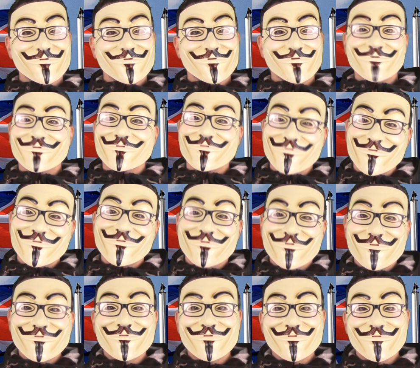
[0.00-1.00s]
The
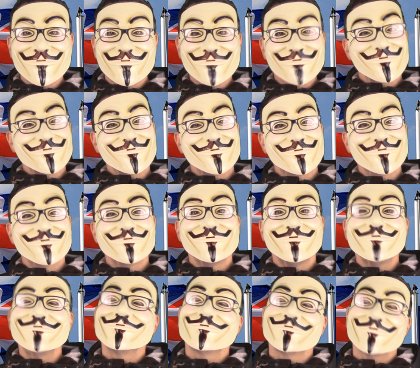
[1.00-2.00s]
argument for staying
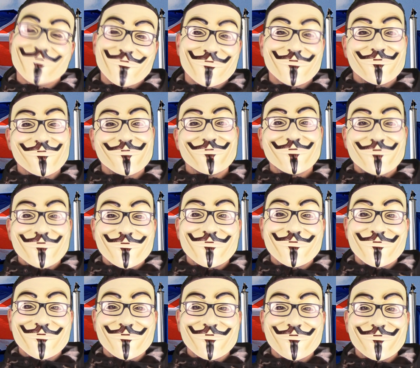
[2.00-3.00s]
in the
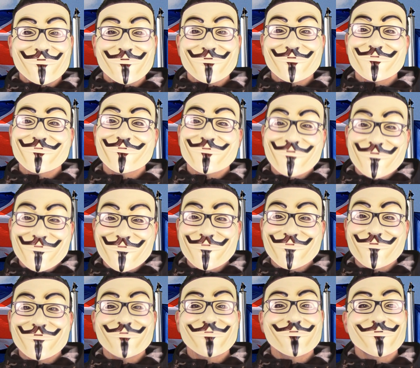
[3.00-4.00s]
EU has
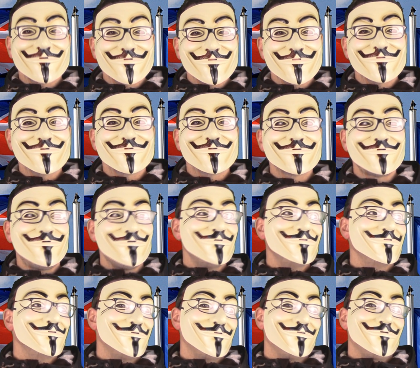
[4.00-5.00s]
just become
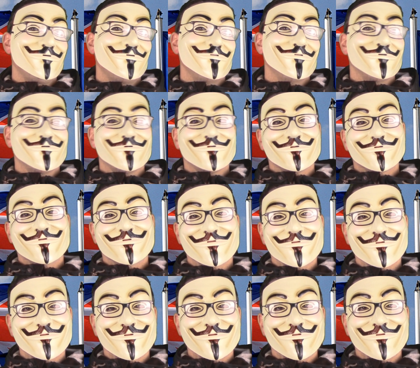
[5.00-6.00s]
overwhelming.
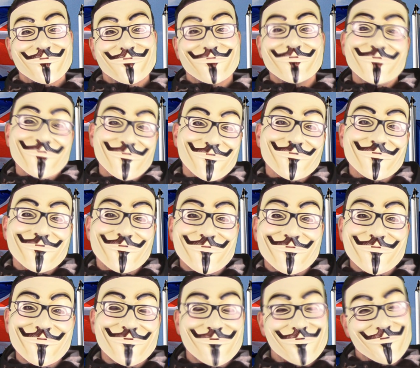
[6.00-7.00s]
I mean,
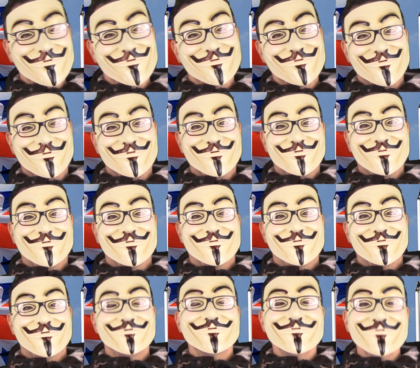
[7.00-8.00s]
surely
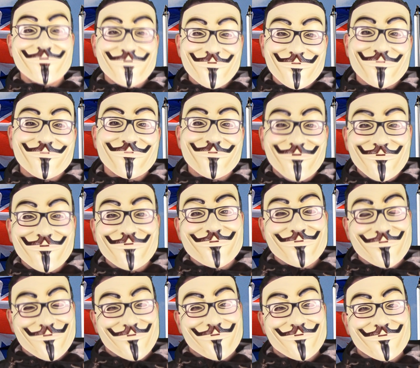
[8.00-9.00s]
it doesn't
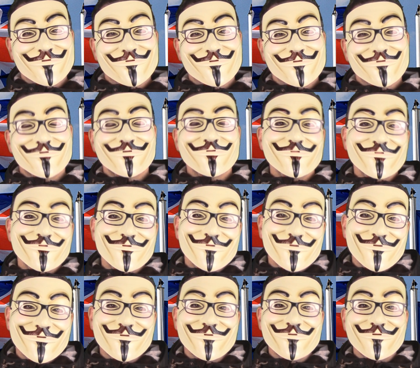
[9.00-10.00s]
matter that the
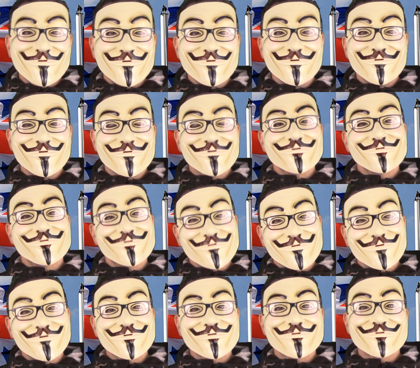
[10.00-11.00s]
EU is a
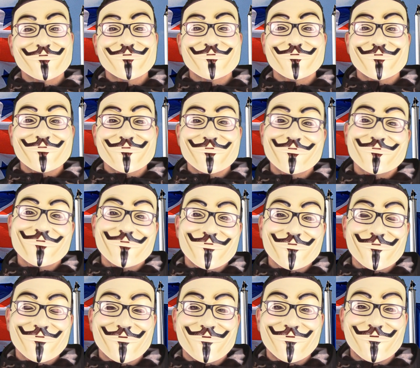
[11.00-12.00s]
failing
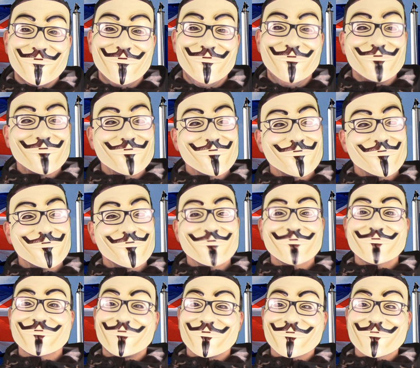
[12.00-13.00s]
entity. Surely
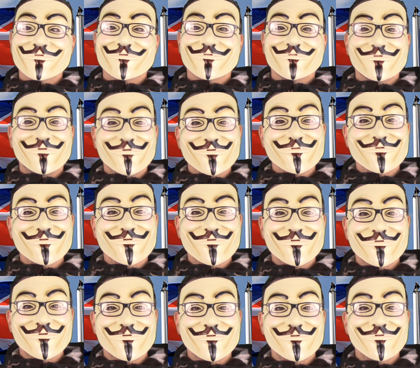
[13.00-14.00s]
it doesn't matter
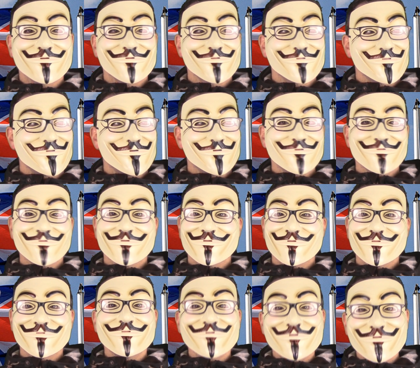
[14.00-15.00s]
that one day
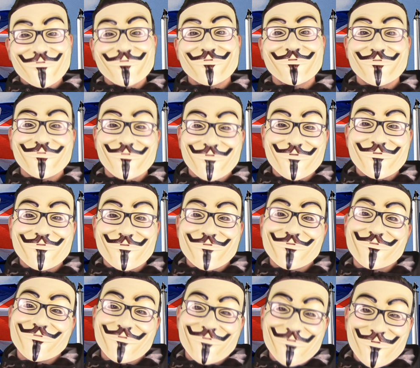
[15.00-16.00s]
in the not too
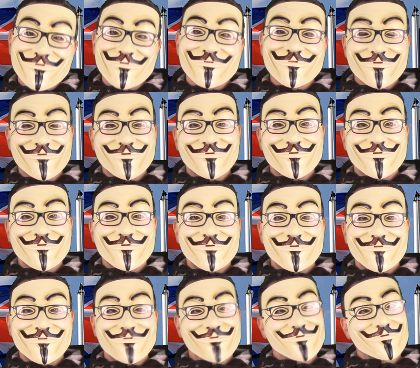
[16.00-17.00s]
distant future,
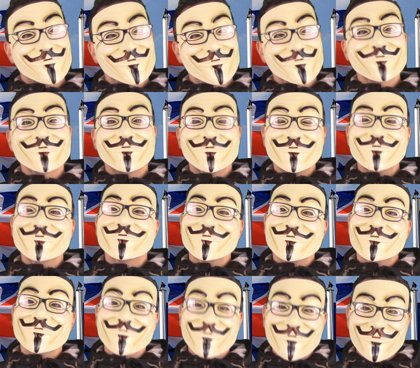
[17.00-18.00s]
whether the UK
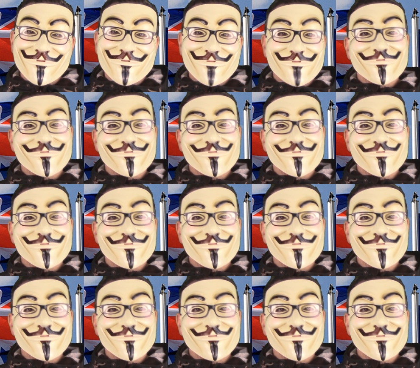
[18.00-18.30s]
are in there